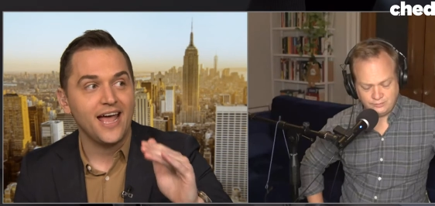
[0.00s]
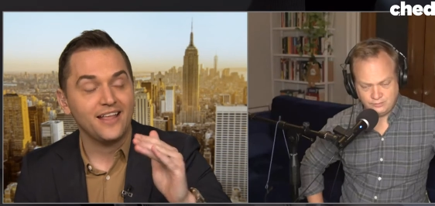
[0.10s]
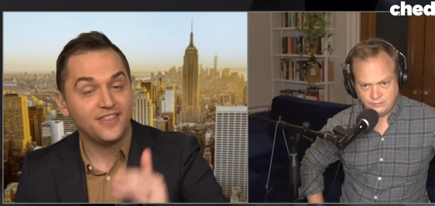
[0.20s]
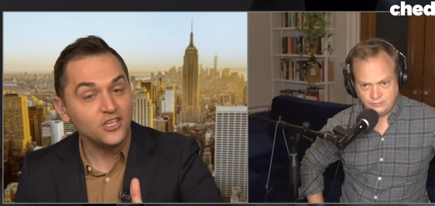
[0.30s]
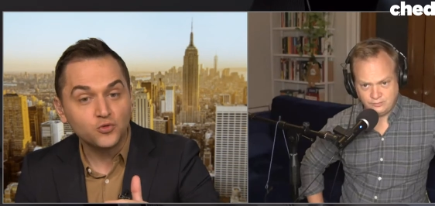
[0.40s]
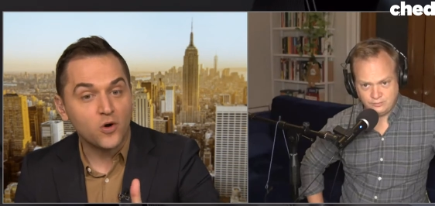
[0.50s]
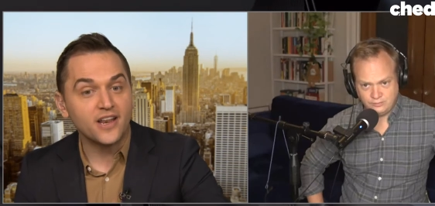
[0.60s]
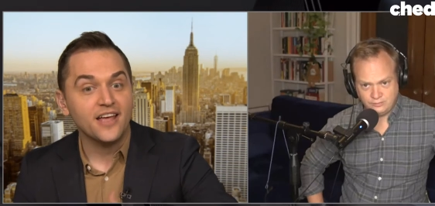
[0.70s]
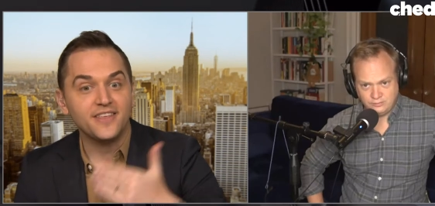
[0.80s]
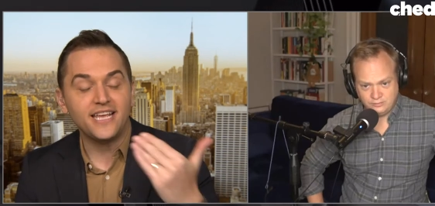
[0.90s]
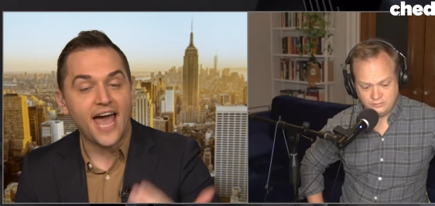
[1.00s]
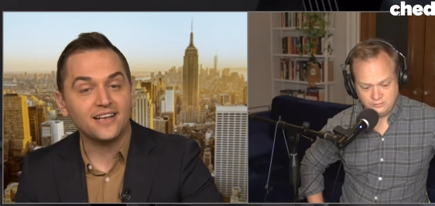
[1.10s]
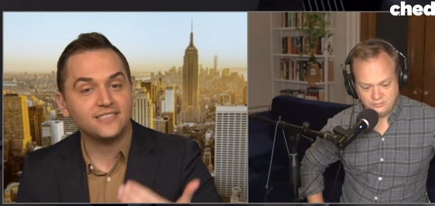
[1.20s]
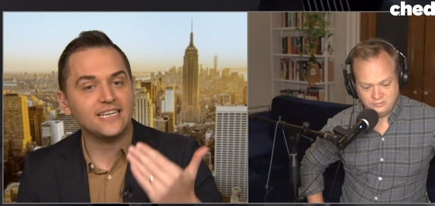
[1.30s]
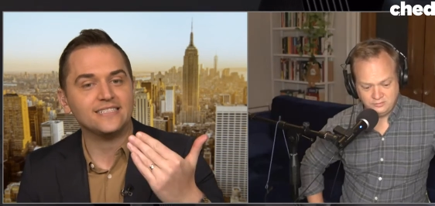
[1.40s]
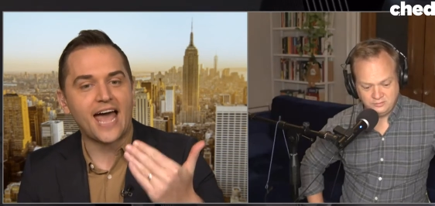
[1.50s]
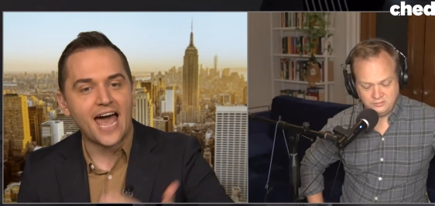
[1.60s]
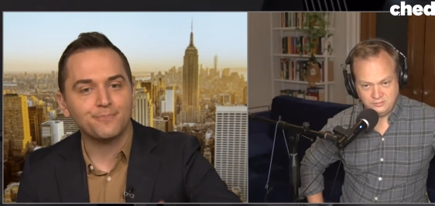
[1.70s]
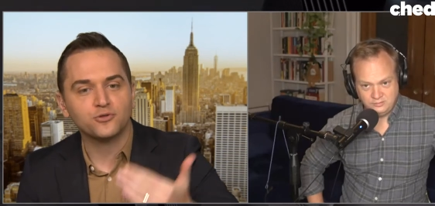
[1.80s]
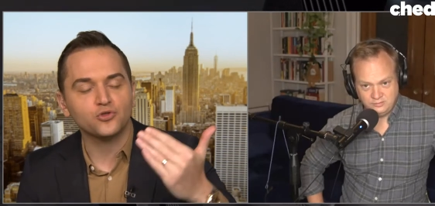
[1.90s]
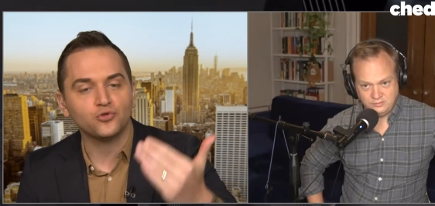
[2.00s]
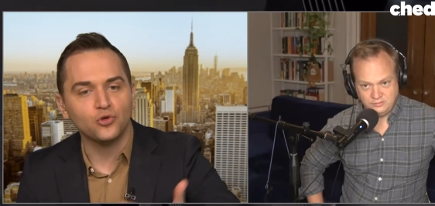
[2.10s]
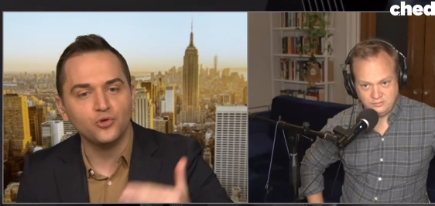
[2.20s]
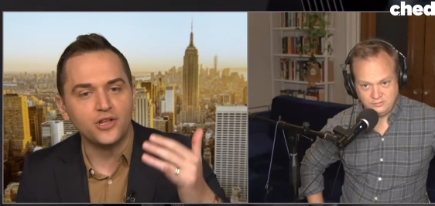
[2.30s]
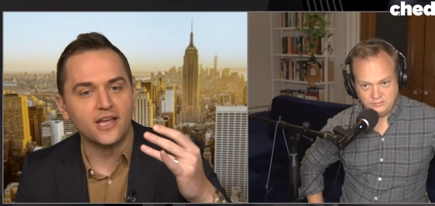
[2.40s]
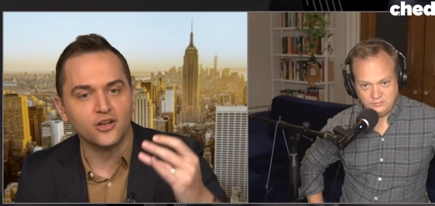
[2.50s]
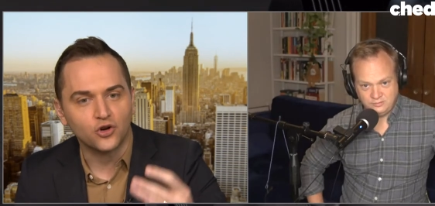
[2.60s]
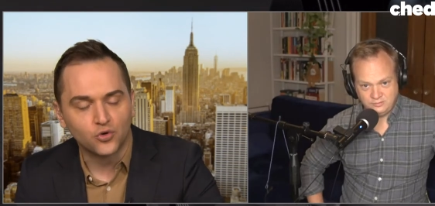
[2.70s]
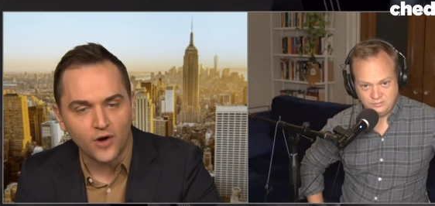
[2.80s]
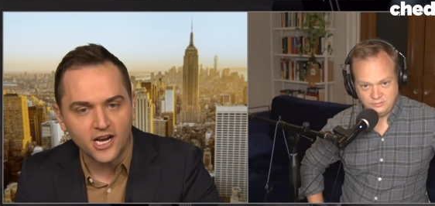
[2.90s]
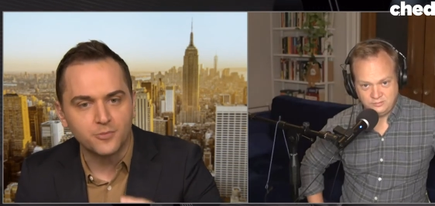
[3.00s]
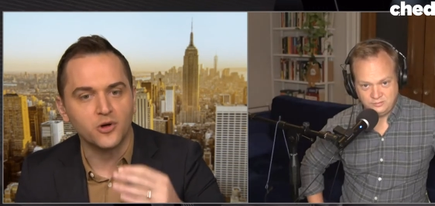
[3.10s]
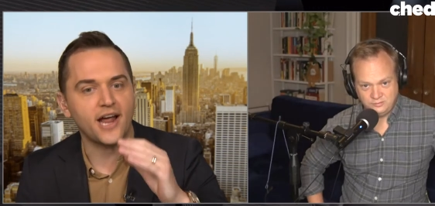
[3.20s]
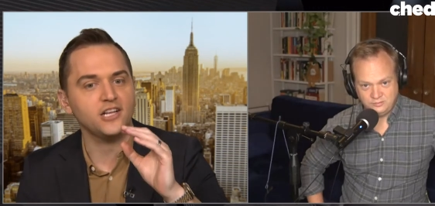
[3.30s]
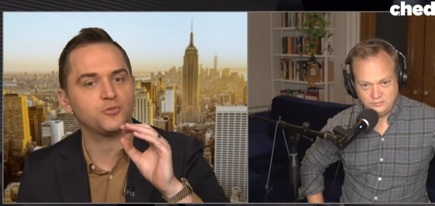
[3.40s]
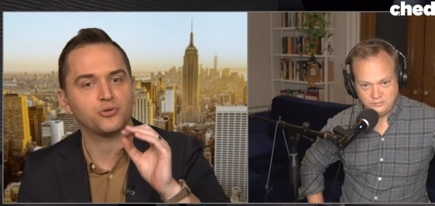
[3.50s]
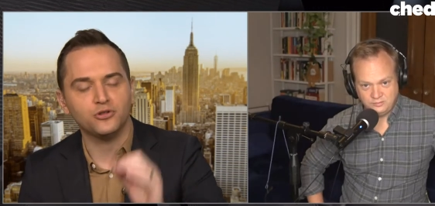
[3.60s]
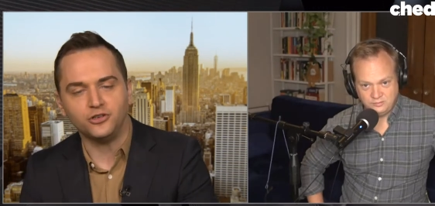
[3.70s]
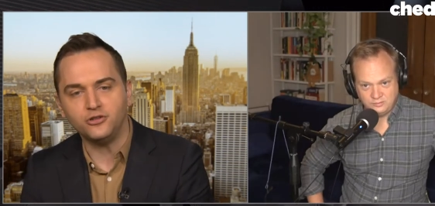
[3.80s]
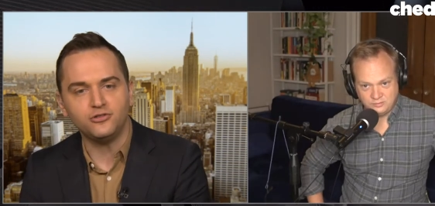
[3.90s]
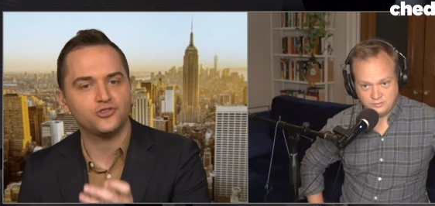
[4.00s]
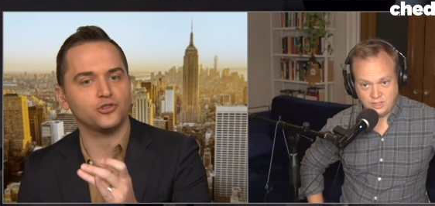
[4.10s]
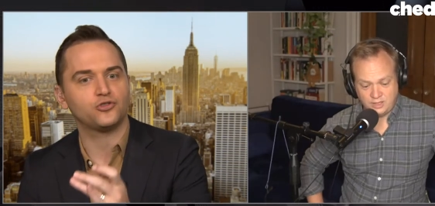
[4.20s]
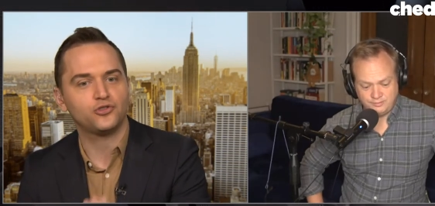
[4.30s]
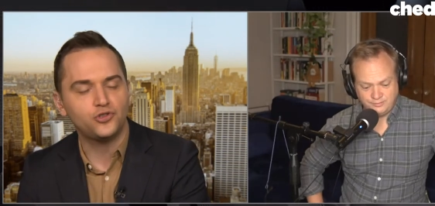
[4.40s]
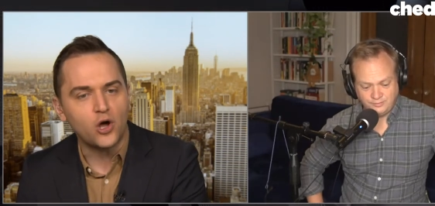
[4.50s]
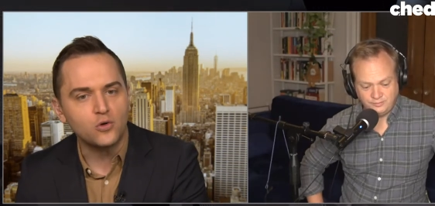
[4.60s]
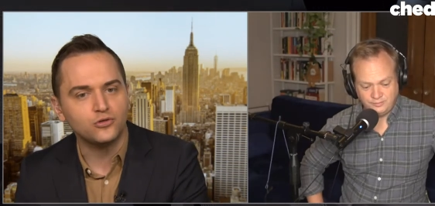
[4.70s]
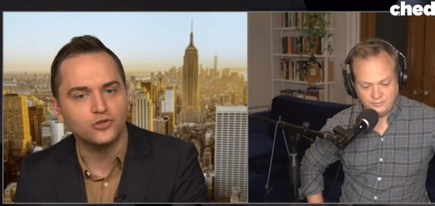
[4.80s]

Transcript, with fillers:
Speaker 1: This one, the cast is absolutely incredible, and it's produced yeah. so